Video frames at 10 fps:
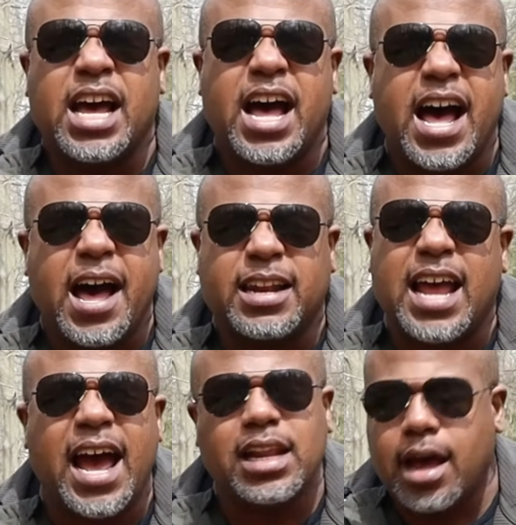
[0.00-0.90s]

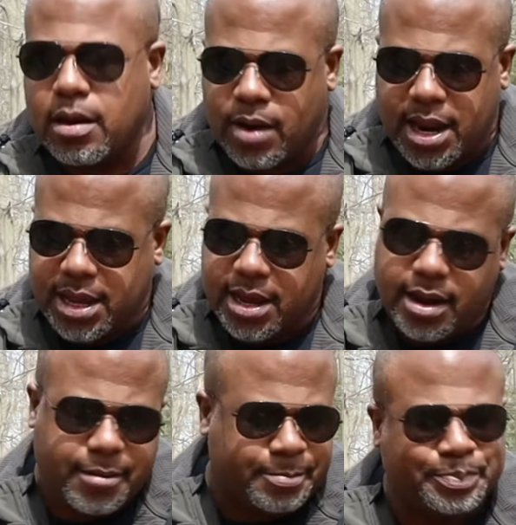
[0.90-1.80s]
nylon right
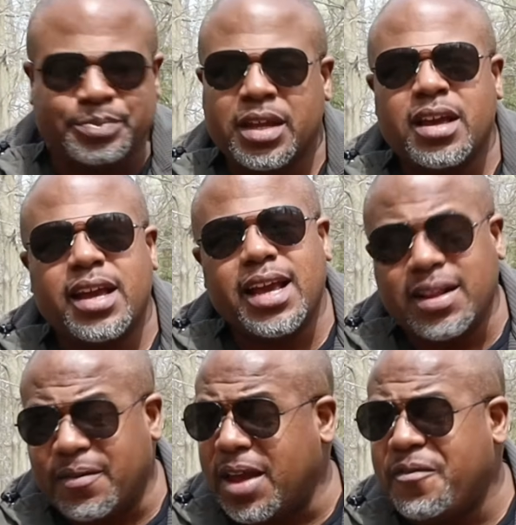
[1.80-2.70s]
here.
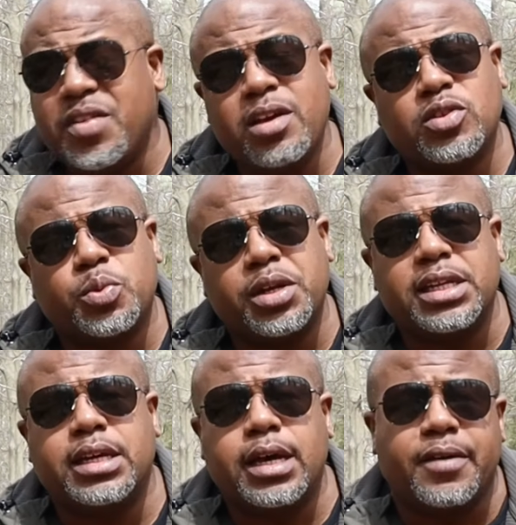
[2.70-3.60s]
It feels
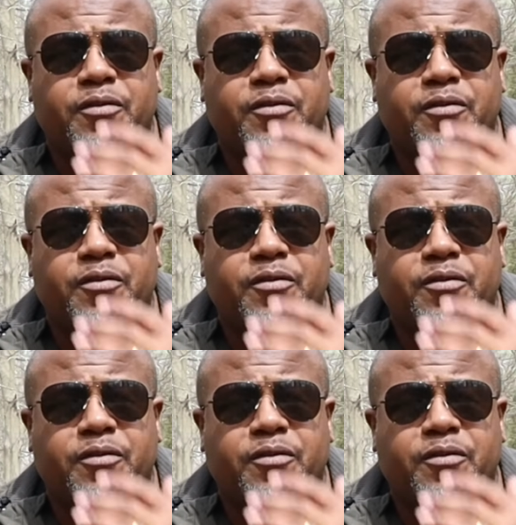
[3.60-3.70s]
really good.